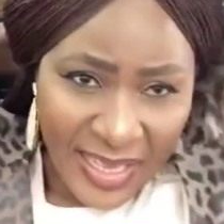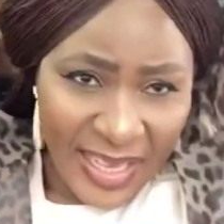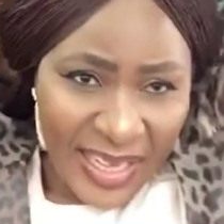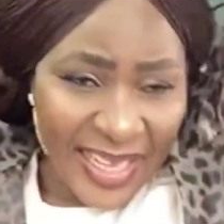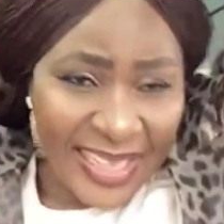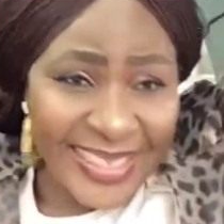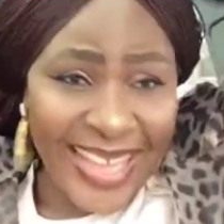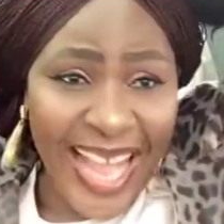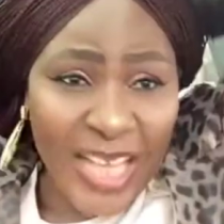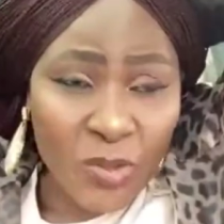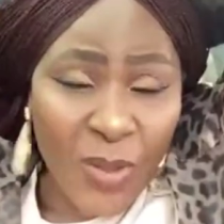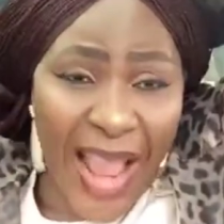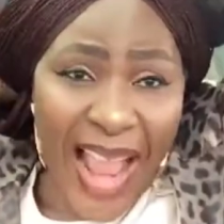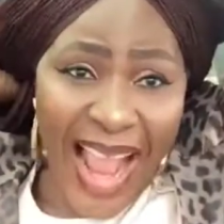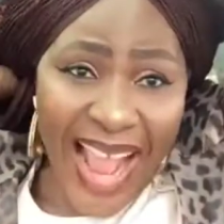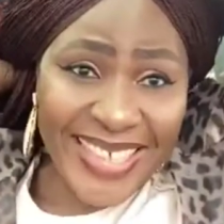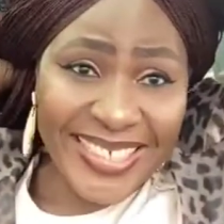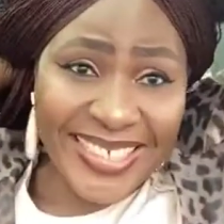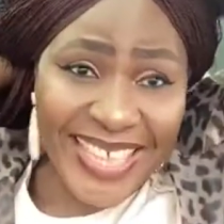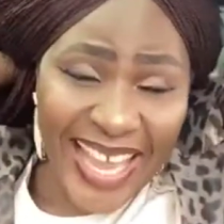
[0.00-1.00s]
That's why
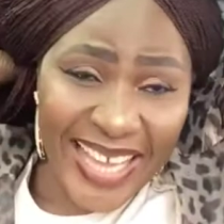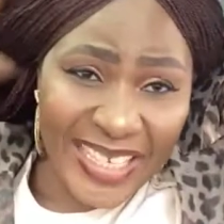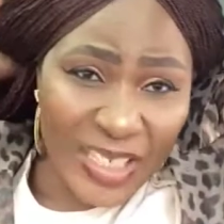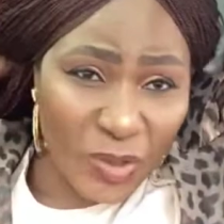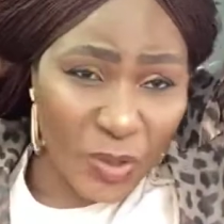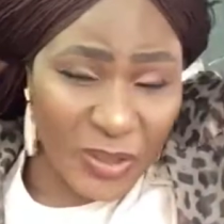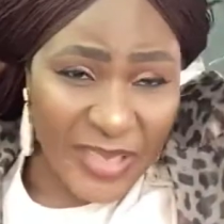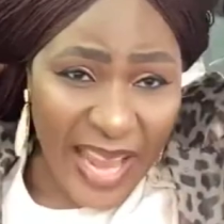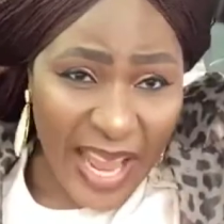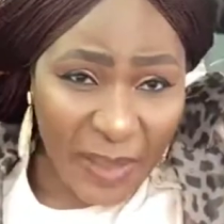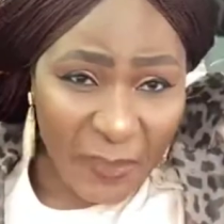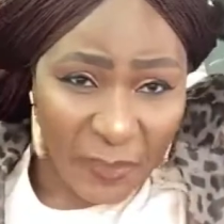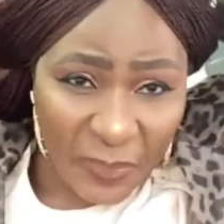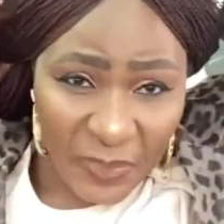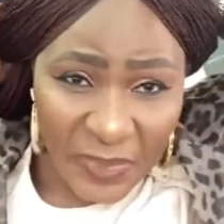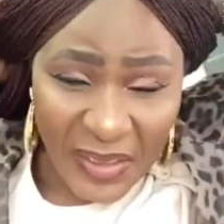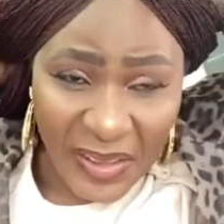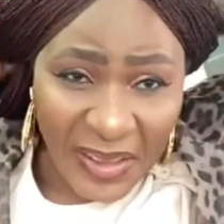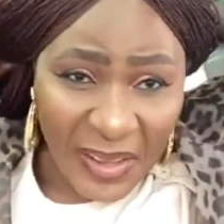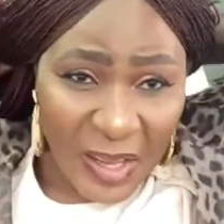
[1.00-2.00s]
I send it to them.
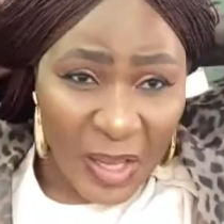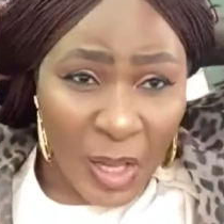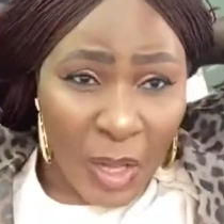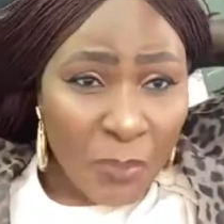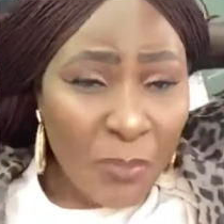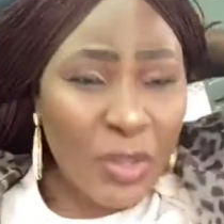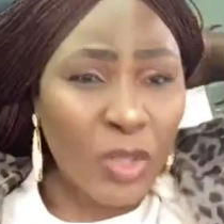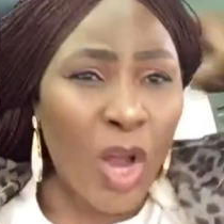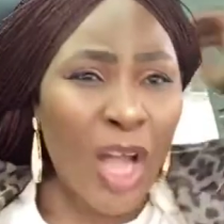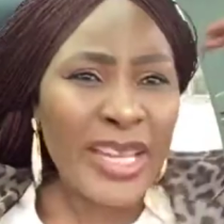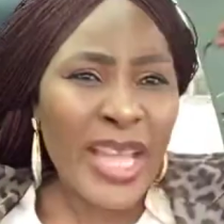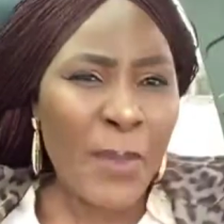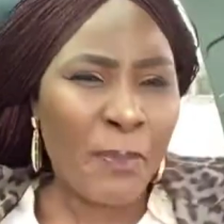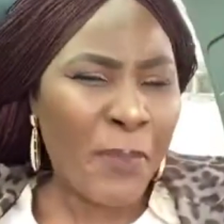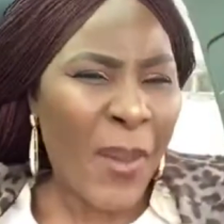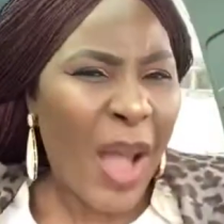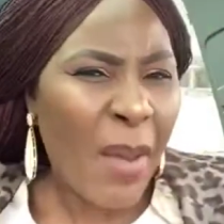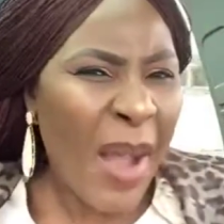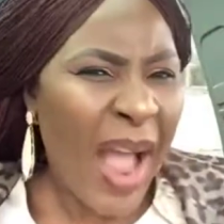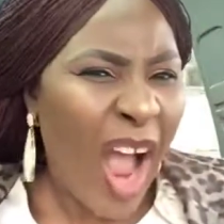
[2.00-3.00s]
Because the
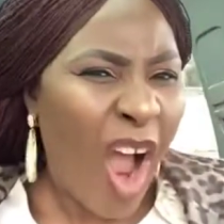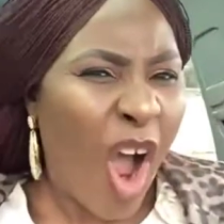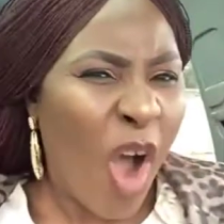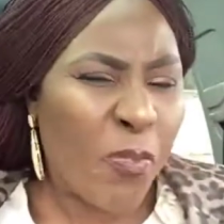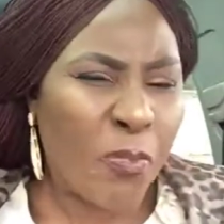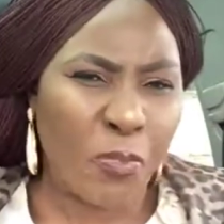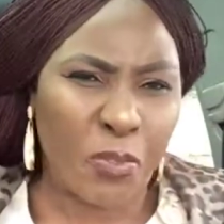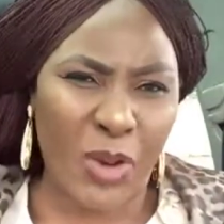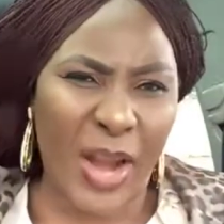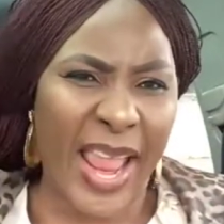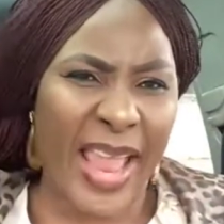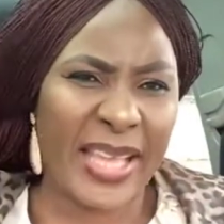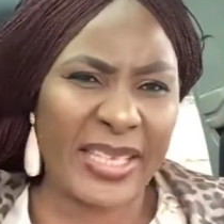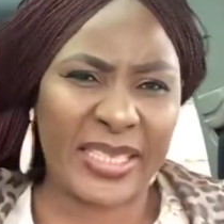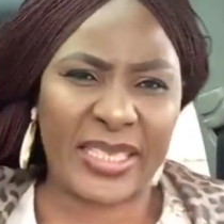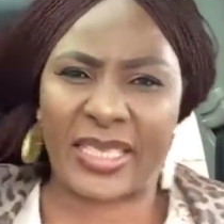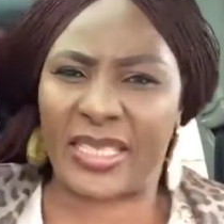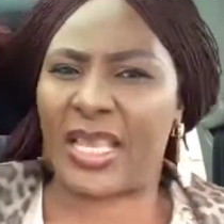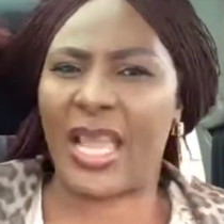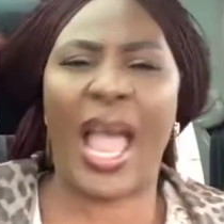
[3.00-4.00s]
power of
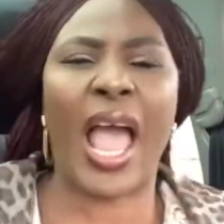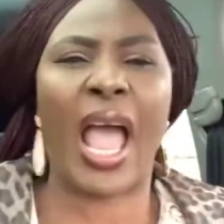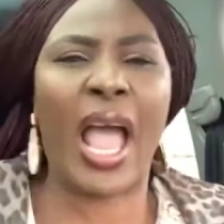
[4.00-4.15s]
praise,